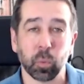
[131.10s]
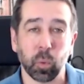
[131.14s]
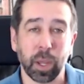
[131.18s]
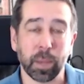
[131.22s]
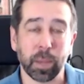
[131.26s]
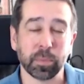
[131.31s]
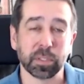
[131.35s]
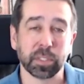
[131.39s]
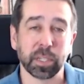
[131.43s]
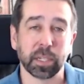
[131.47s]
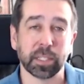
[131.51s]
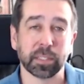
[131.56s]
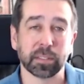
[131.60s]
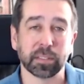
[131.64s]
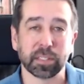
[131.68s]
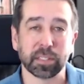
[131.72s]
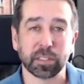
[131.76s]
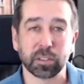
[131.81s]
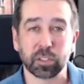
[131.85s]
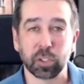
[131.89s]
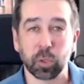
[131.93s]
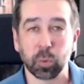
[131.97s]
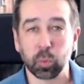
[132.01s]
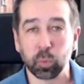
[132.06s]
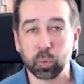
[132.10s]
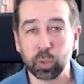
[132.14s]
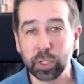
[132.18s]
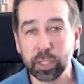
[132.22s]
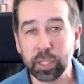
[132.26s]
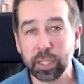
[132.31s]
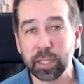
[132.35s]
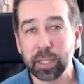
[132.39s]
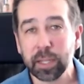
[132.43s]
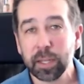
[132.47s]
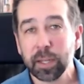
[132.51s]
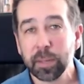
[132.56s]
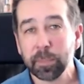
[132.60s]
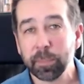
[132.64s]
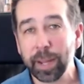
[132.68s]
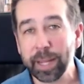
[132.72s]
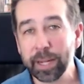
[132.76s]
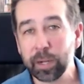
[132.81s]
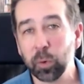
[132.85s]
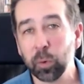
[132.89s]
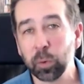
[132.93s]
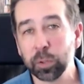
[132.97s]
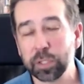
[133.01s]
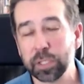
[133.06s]
websites. And so really my
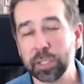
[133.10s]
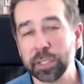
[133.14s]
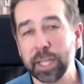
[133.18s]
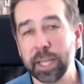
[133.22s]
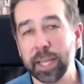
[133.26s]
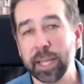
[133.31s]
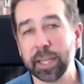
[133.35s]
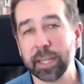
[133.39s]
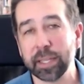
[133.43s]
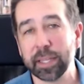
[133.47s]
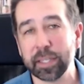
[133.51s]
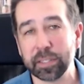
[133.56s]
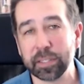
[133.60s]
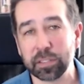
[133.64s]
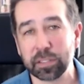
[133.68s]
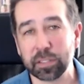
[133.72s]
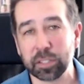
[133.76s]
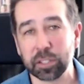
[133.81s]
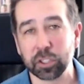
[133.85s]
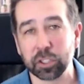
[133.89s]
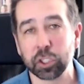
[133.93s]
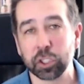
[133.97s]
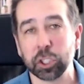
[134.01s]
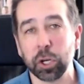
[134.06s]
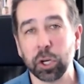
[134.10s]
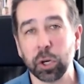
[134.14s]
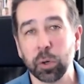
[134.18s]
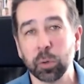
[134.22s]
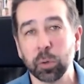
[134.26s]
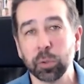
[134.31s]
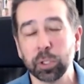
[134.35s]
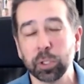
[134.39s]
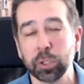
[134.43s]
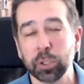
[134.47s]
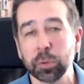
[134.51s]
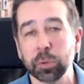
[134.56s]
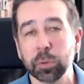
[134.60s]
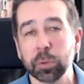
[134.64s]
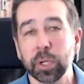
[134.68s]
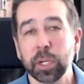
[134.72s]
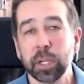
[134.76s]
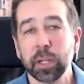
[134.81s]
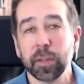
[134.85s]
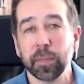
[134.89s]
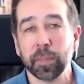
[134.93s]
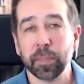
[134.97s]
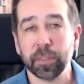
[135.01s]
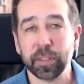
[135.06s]
goal today is to show you
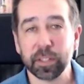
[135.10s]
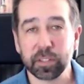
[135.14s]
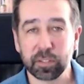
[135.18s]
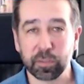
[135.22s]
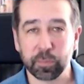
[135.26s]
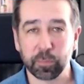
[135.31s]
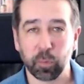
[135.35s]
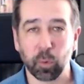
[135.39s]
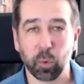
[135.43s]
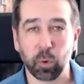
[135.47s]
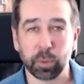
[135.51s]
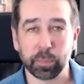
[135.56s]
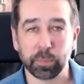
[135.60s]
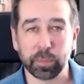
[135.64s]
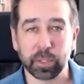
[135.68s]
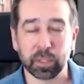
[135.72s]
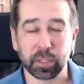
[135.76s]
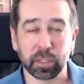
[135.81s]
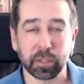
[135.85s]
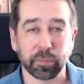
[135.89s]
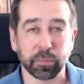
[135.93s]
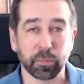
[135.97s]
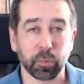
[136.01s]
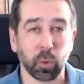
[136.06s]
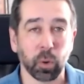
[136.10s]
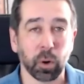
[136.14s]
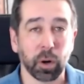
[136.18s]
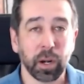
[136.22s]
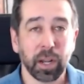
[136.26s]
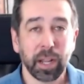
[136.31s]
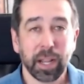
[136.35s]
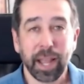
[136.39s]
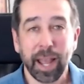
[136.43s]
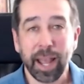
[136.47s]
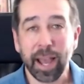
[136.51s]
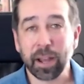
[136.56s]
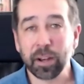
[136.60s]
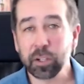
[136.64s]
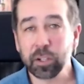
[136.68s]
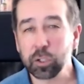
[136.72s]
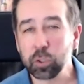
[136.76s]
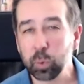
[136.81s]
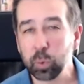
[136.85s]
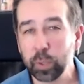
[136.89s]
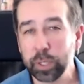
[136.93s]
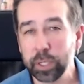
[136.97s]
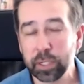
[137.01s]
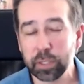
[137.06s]
this formula for how to
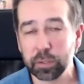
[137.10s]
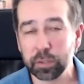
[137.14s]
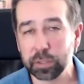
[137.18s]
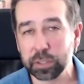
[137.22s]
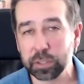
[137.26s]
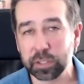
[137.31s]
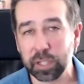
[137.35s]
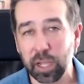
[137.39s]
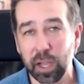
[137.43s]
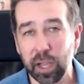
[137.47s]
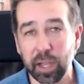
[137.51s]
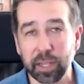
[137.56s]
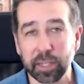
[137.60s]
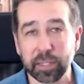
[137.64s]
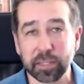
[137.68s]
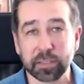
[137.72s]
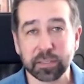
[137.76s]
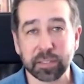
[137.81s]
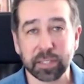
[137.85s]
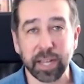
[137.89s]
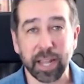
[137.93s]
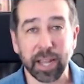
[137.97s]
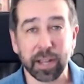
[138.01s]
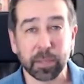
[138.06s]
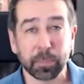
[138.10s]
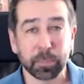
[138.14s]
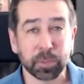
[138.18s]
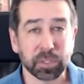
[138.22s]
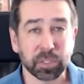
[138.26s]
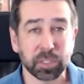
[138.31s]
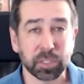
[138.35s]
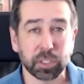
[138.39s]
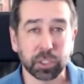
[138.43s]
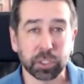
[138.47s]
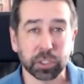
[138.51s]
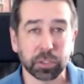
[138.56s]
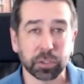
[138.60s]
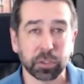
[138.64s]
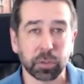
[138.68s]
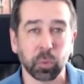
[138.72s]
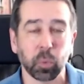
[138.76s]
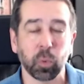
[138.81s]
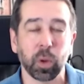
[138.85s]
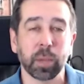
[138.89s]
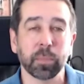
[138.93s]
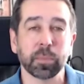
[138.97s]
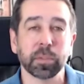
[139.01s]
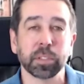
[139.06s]
tweak your designs and how to position your
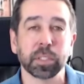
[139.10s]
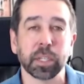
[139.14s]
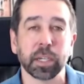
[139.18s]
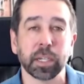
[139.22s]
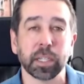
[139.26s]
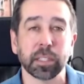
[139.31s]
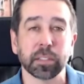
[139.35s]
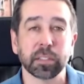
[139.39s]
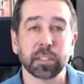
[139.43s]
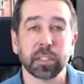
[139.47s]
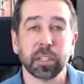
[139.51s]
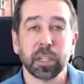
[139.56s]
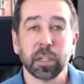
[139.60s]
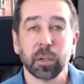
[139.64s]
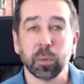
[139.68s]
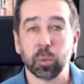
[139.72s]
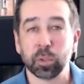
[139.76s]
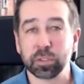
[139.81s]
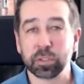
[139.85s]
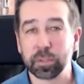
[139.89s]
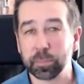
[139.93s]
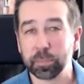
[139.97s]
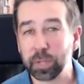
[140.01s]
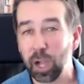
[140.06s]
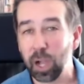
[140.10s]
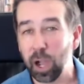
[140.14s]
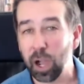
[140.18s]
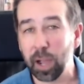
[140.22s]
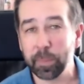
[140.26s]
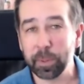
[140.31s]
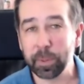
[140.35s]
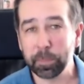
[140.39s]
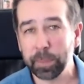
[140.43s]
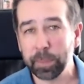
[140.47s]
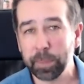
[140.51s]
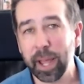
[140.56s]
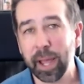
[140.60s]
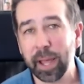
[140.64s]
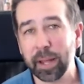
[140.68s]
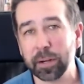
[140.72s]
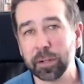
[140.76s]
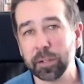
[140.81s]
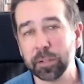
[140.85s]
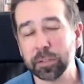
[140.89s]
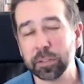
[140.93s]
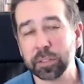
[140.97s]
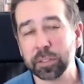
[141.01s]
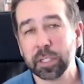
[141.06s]
websites with some common
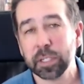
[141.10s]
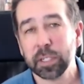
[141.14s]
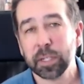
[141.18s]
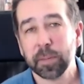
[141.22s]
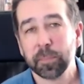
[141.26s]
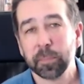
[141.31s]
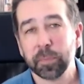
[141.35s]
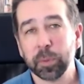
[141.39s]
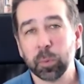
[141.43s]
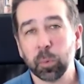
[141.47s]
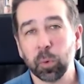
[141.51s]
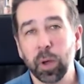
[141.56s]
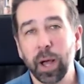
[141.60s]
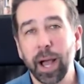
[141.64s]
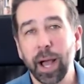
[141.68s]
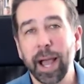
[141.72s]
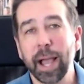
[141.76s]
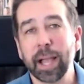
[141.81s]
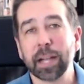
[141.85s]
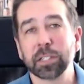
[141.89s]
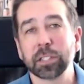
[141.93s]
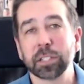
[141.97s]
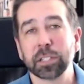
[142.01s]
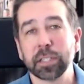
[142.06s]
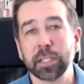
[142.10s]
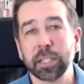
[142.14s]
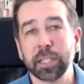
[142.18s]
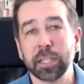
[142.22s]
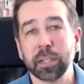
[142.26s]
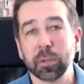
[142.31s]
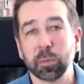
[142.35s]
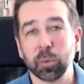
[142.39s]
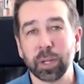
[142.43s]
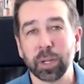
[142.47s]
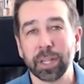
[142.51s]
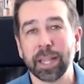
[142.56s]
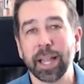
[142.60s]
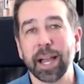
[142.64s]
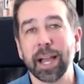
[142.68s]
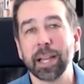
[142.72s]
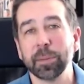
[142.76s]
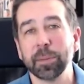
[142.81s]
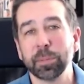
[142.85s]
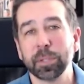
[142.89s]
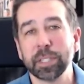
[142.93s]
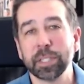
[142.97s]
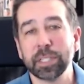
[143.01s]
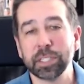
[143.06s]
patterns that will actually
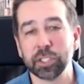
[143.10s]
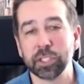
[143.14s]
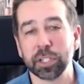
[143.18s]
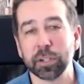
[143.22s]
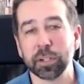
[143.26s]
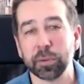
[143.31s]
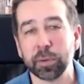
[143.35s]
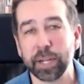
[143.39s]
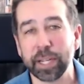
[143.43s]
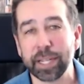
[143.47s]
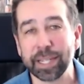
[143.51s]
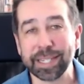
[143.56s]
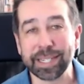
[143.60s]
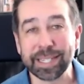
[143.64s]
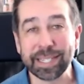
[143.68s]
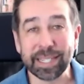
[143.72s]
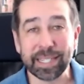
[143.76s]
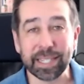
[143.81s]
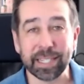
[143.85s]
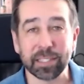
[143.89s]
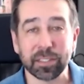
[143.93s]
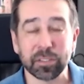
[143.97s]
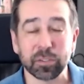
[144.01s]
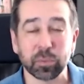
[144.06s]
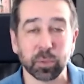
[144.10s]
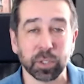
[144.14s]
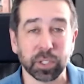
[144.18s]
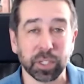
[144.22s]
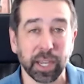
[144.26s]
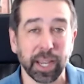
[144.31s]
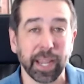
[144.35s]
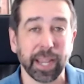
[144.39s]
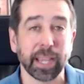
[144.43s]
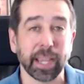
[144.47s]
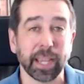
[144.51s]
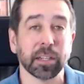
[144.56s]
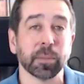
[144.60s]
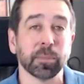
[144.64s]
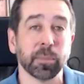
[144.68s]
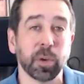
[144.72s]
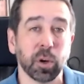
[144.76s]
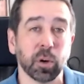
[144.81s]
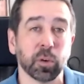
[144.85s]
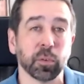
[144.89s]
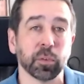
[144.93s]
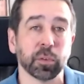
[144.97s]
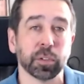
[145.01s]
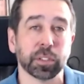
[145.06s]
reliably generate leads when you hand them
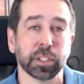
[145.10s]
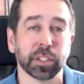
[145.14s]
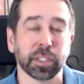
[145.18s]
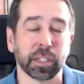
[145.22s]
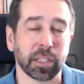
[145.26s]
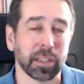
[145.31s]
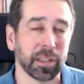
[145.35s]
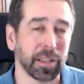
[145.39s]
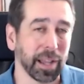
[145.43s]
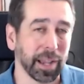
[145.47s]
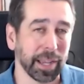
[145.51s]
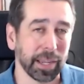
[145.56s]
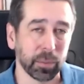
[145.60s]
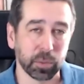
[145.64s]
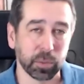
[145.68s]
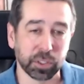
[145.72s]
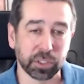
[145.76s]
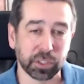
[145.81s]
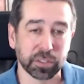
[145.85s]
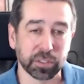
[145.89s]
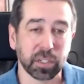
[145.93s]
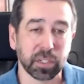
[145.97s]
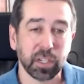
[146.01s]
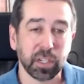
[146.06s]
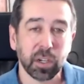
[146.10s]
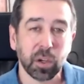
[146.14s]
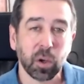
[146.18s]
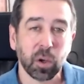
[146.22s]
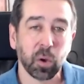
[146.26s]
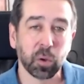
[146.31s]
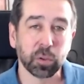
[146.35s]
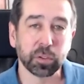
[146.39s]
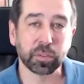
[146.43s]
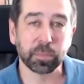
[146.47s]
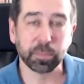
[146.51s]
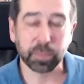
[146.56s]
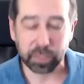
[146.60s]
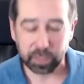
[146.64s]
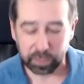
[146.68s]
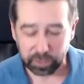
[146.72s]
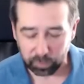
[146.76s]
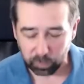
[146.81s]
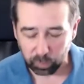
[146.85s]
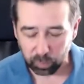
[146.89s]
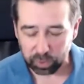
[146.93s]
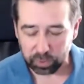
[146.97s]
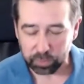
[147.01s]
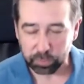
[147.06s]
over to the client, which is
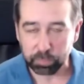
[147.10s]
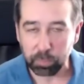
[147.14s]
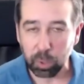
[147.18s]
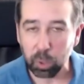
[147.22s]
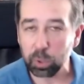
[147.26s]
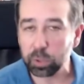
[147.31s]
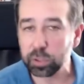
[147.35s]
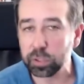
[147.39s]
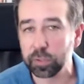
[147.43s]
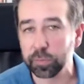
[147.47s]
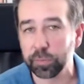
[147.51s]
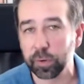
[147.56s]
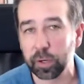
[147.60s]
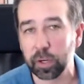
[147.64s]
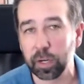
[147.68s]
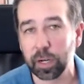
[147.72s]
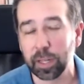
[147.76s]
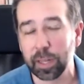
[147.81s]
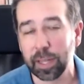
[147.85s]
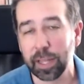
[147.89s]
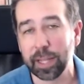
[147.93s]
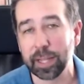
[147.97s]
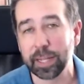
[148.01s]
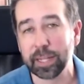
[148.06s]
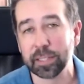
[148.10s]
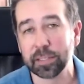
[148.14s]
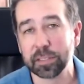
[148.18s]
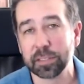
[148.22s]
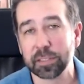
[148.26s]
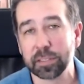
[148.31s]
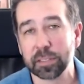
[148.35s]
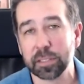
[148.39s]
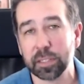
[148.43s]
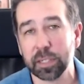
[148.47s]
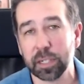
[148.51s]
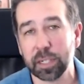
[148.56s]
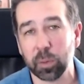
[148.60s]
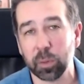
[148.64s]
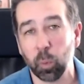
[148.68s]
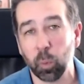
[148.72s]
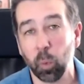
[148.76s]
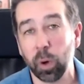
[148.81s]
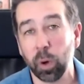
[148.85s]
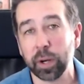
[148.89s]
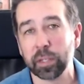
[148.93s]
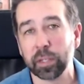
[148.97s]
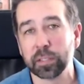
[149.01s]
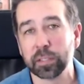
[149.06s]
ultimately what most of our clients
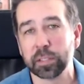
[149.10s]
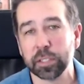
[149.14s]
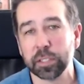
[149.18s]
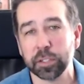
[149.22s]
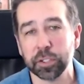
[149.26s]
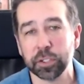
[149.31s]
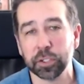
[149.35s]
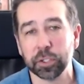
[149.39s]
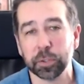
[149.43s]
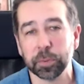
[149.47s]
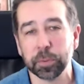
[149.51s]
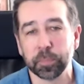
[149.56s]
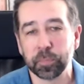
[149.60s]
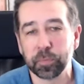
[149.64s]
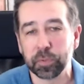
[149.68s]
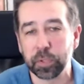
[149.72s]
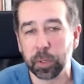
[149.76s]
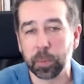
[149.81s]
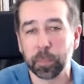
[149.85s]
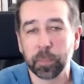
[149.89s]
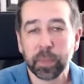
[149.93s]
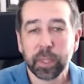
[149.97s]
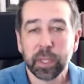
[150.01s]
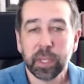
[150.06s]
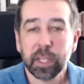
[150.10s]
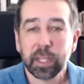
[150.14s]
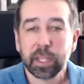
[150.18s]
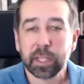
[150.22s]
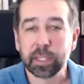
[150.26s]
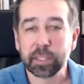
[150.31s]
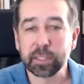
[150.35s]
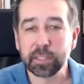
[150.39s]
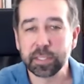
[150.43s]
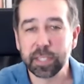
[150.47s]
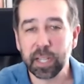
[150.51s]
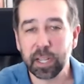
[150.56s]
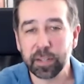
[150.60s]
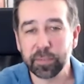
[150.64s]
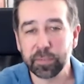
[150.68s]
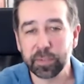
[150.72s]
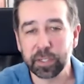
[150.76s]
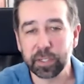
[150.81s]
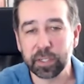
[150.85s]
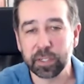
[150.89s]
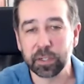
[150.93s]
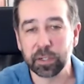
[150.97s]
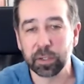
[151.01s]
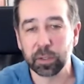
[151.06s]
want us to do. So let's dive
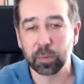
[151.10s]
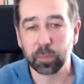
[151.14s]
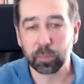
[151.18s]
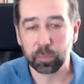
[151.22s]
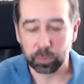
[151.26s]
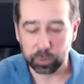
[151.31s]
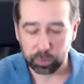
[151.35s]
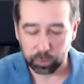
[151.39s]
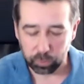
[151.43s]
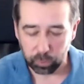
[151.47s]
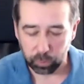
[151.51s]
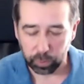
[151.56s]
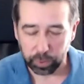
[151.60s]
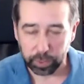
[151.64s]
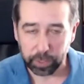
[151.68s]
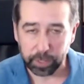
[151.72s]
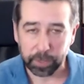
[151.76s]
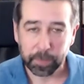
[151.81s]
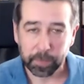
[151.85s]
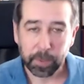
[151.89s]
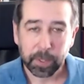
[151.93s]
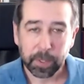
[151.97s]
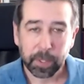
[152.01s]
in here real quick.